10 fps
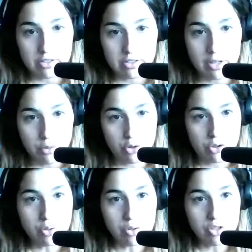and mature
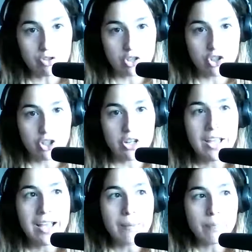story structure,
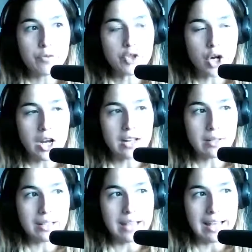try to
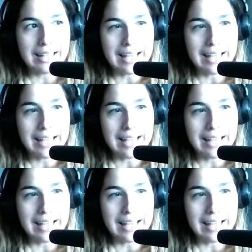get